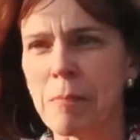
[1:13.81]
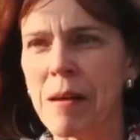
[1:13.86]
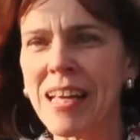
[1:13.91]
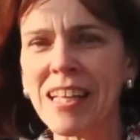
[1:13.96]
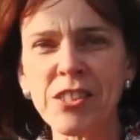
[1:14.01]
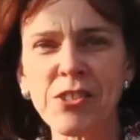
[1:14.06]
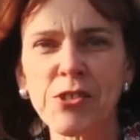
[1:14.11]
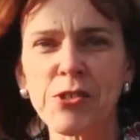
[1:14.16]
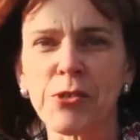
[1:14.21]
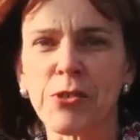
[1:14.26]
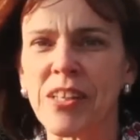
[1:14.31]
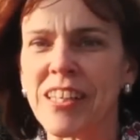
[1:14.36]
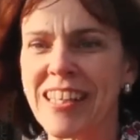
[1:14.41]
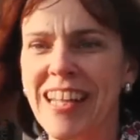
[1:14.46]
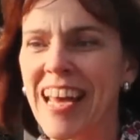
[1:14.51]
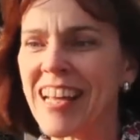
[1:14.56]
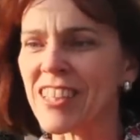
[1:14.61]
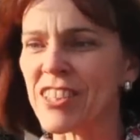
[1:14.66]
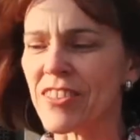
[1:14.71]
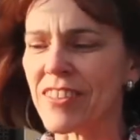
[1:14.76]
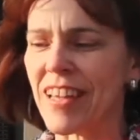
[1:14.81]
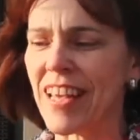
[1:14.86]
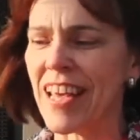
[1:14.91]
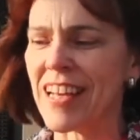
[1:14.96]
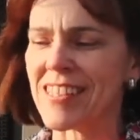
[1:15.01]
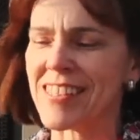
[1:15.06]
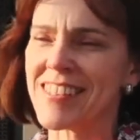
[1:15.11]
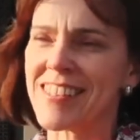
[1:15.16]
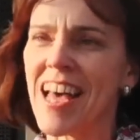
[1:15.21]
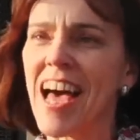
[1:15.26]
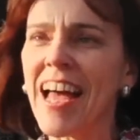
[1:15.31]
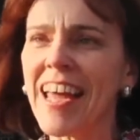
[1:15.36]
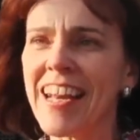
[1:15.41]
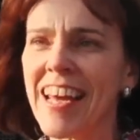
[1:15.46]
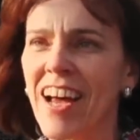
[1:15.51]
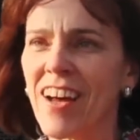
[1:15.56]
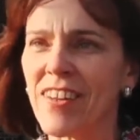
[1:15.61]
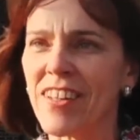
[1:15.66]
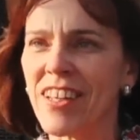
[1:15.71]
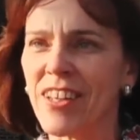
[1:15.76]
Main Street and a sign
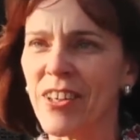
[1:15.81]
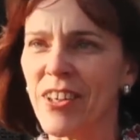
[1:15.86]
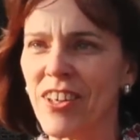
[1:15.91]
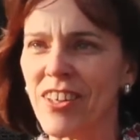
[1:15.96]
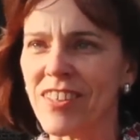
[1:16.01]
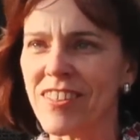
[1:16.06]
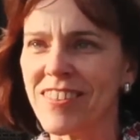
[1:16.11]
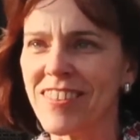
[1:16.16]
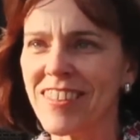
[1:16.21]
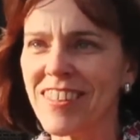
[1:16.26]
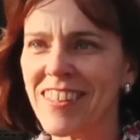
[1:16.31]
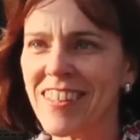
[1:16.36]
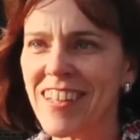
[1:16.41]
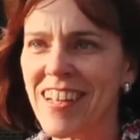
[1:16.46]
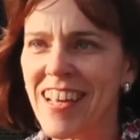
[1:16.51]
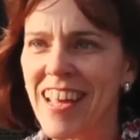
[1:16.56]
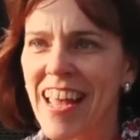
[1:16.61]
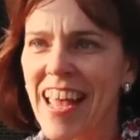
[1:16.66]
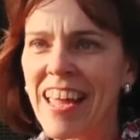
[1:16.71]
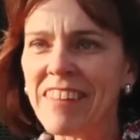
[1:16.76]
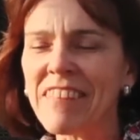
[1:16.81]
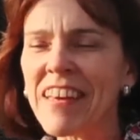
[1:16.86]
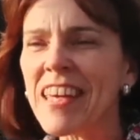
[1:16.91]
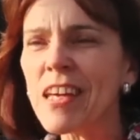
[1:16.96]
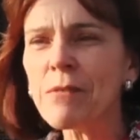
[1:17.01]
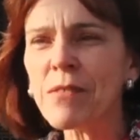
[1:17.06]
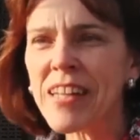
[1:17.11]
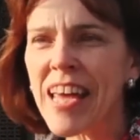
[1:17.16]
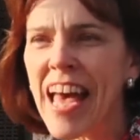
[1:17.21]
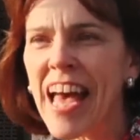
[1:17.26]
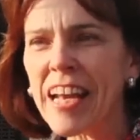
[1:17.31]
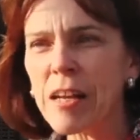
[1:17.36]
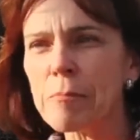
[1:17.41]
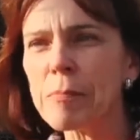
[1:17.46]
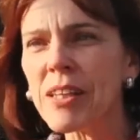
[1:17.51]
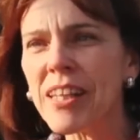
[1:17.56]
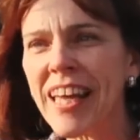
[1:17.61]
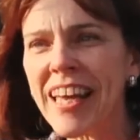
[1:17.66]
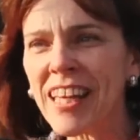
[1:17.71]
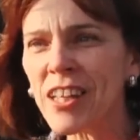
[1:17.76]
out here. And they even had a
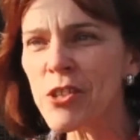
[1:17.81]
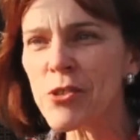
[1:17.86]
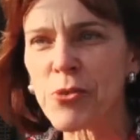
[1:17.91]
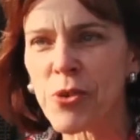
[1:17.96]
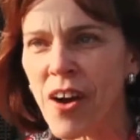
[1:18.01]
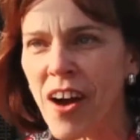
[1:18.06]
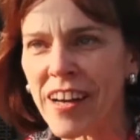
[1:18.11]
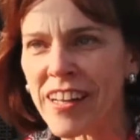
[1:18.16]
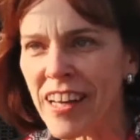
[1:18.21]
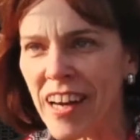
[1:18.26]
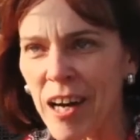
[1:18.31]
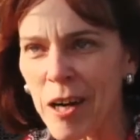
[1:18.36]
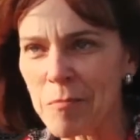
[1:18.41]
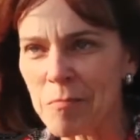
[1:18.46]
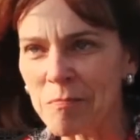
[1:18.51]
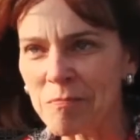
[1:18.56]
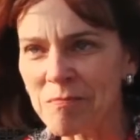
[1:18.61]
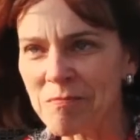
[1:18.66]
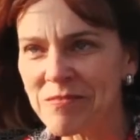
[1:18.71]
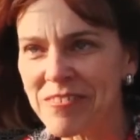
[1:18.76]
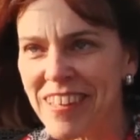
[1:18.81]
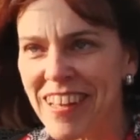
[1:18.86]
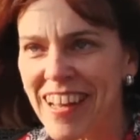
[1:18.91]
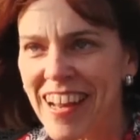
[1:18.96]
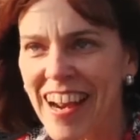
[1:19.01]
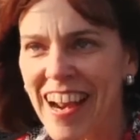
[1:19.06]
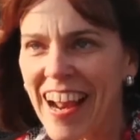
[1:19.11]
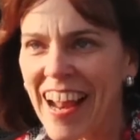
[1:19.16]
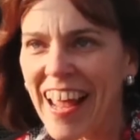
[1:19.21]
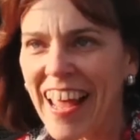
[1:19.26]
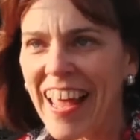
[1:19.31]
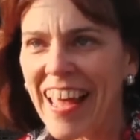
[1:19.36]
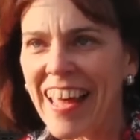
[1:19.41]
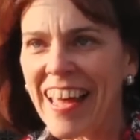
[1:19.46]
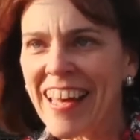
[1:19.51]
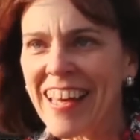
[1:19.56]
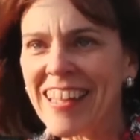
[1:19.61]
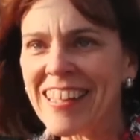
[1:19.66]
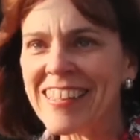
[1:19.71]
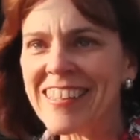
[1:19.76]
plan drawn up.
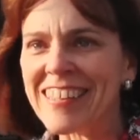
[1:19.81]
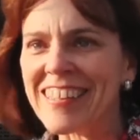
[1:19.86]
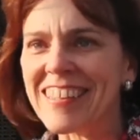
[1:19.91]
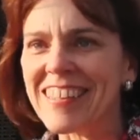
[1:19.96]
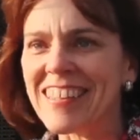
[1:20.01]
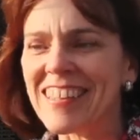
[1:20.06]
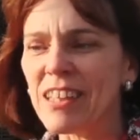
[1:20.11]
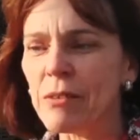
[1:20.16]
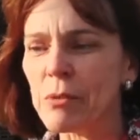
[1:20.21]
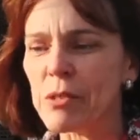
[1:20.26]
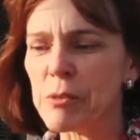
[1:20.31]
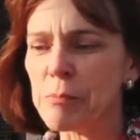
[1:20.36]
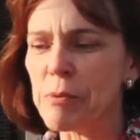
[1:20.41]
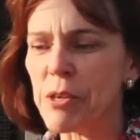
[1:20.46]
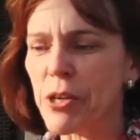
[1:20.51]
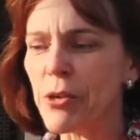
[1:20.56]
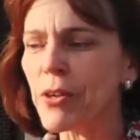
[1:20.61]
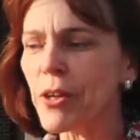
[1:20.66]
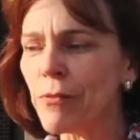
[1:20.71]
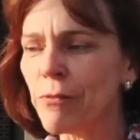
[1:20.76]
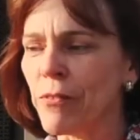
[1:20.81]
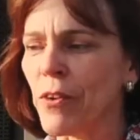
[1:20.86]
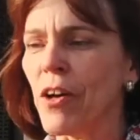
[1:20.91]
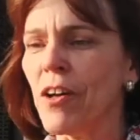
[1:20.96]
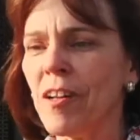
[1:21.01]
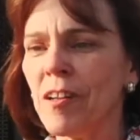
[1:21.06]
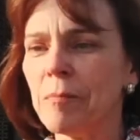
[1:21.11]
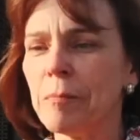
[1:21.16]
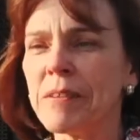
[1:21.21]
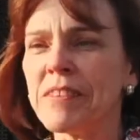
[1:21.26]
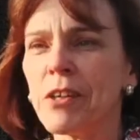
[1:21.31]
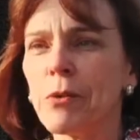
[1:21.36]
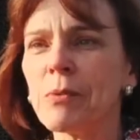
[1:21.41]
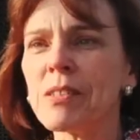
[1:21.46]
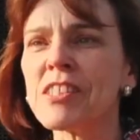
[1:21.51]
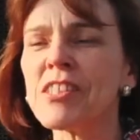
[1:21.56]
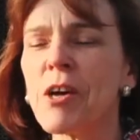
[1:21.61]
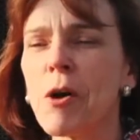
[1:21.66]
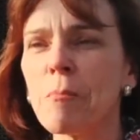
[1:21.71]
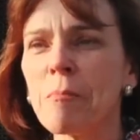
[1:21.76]
And it was beautiful, but there
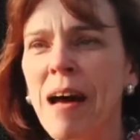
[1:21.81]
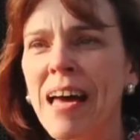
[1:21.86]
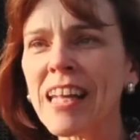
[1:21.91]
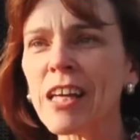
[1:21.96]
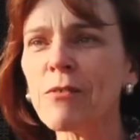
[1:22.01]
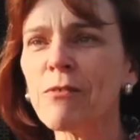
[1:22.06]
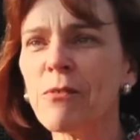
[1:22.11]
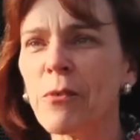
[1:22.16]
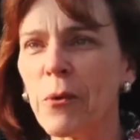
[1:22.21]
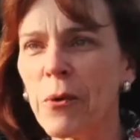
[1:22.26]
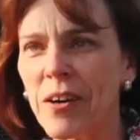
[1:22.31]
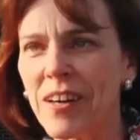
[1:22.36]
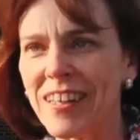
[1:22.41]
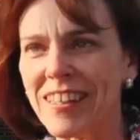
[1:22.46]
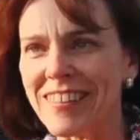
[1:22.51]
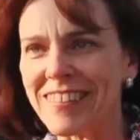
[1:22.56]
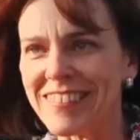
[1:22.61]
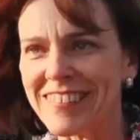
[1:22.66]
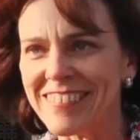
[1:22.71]
was no money for it.